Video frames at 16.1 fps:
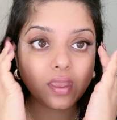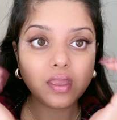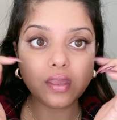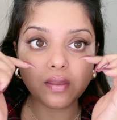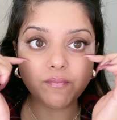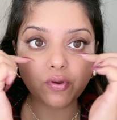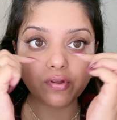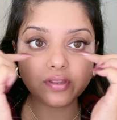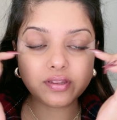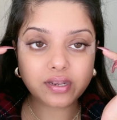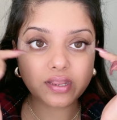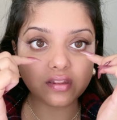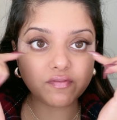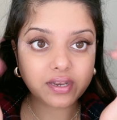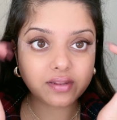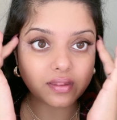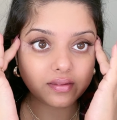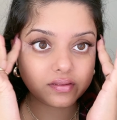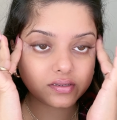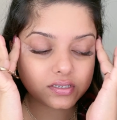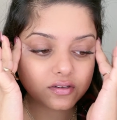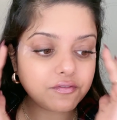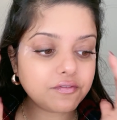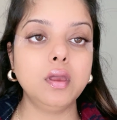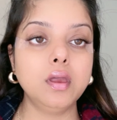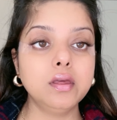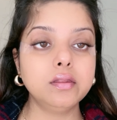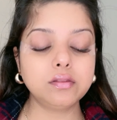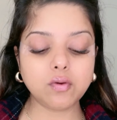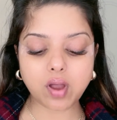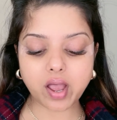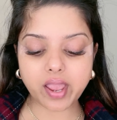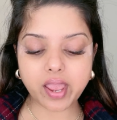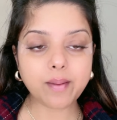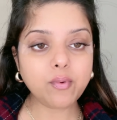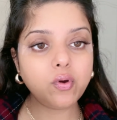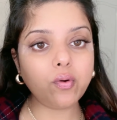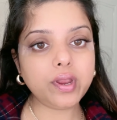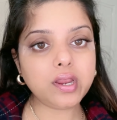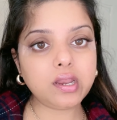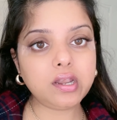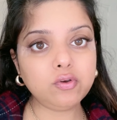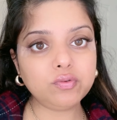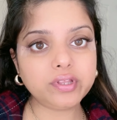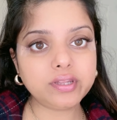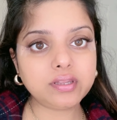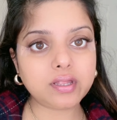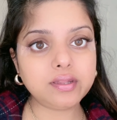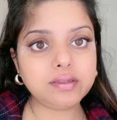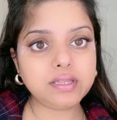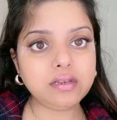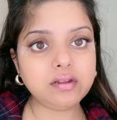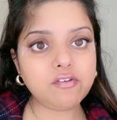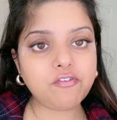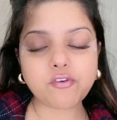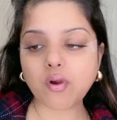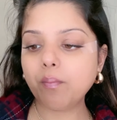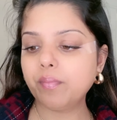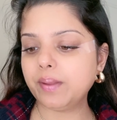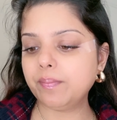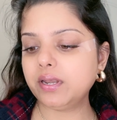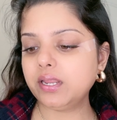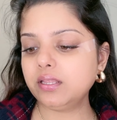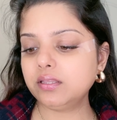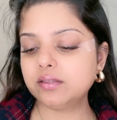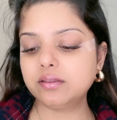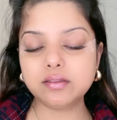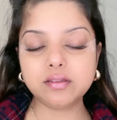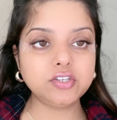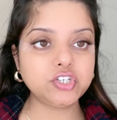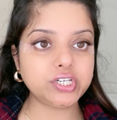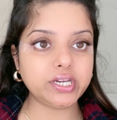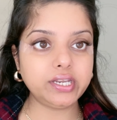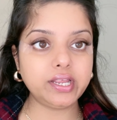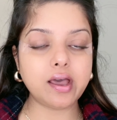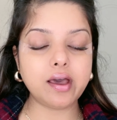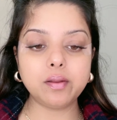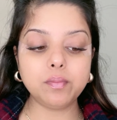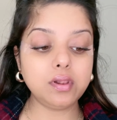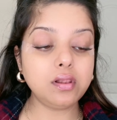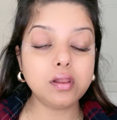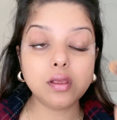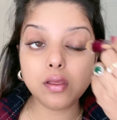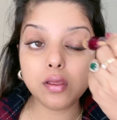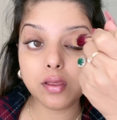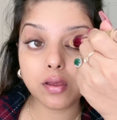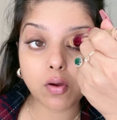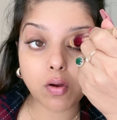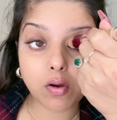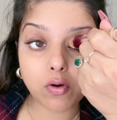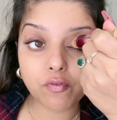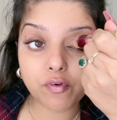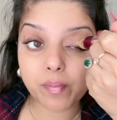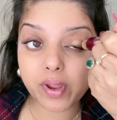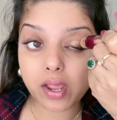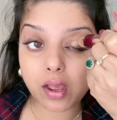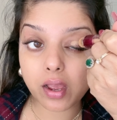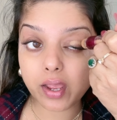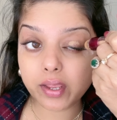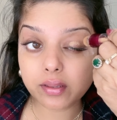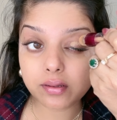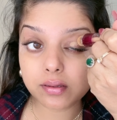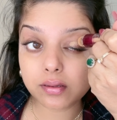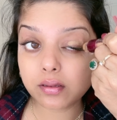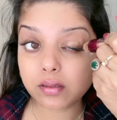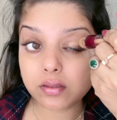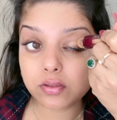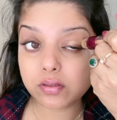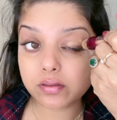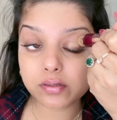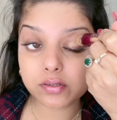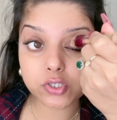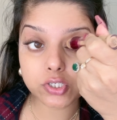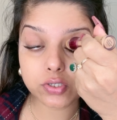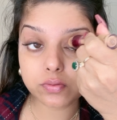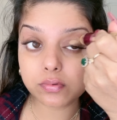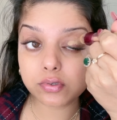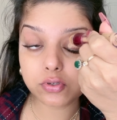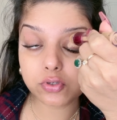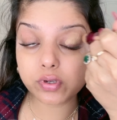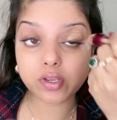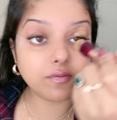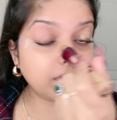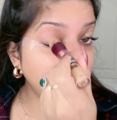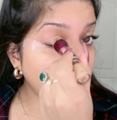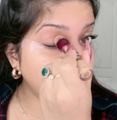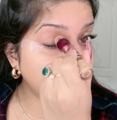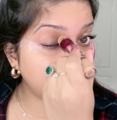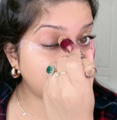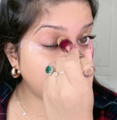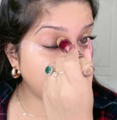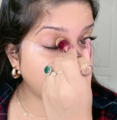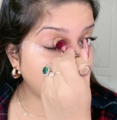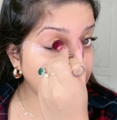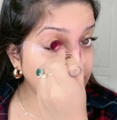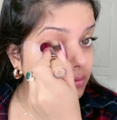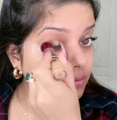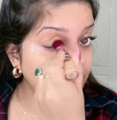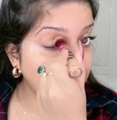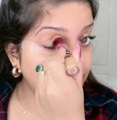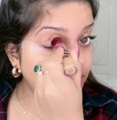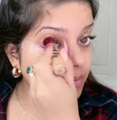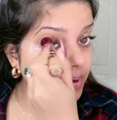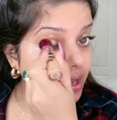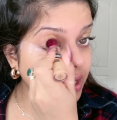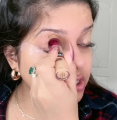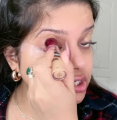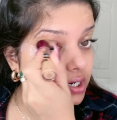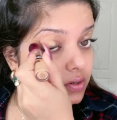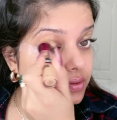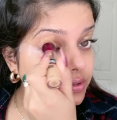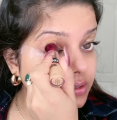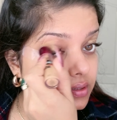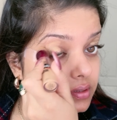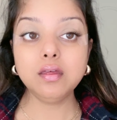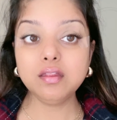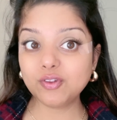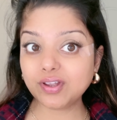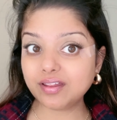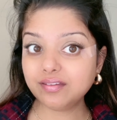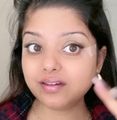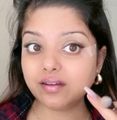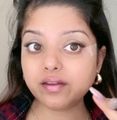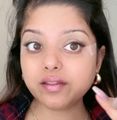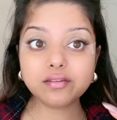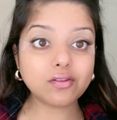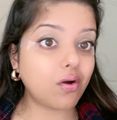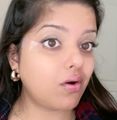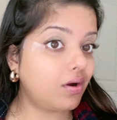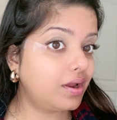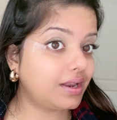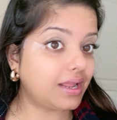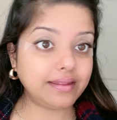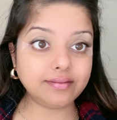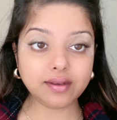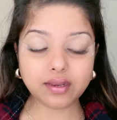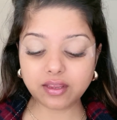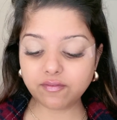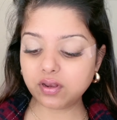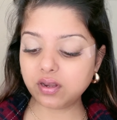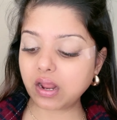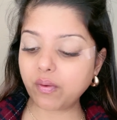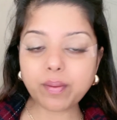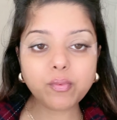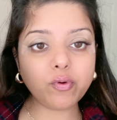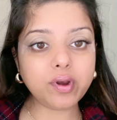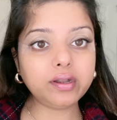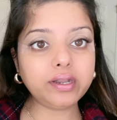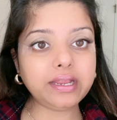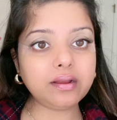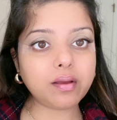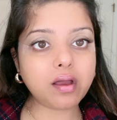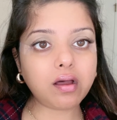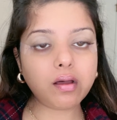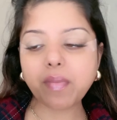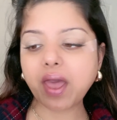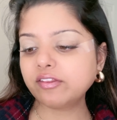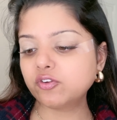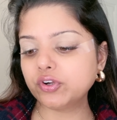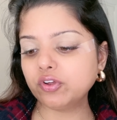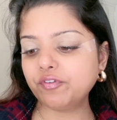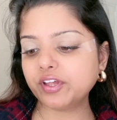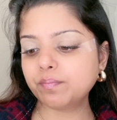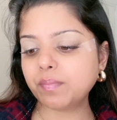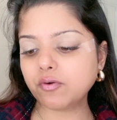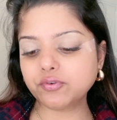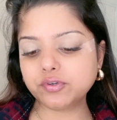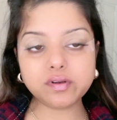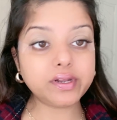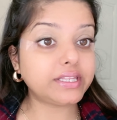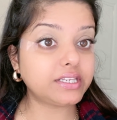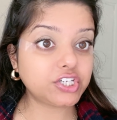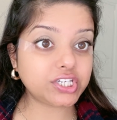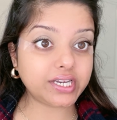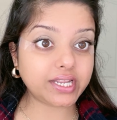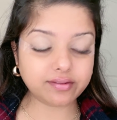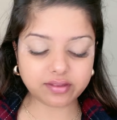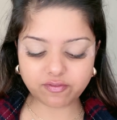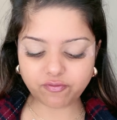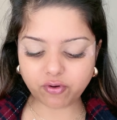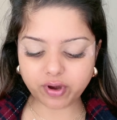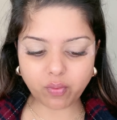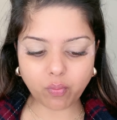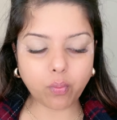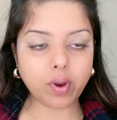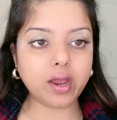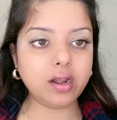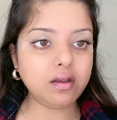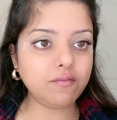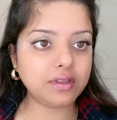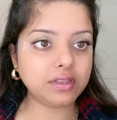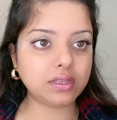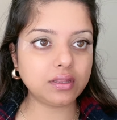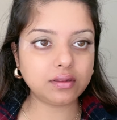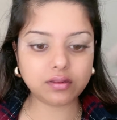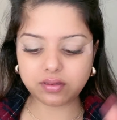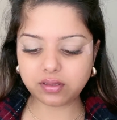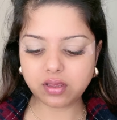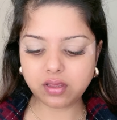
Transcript: because this area is very sensitive. So I am going into this concealer from Maybelline. This is in shade Caramel, all over my eyes, just to give a nice base for my eyeshadows. So the concealer is on nice and even. Now I'm going to take MAC Studio Fix powder in the shade NC41 with this